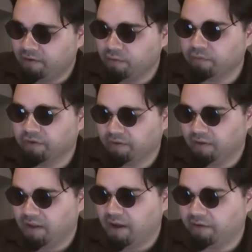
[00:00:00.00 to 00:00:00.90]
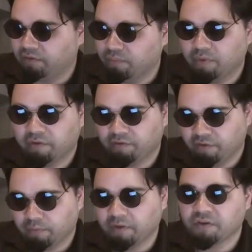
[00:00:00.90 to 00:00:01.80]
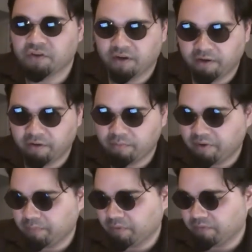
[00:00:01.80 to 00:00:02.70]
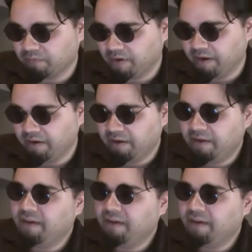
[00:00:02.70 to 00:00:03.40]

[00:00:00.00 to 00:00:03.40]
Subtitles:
using the law to impose their religion on other people, right?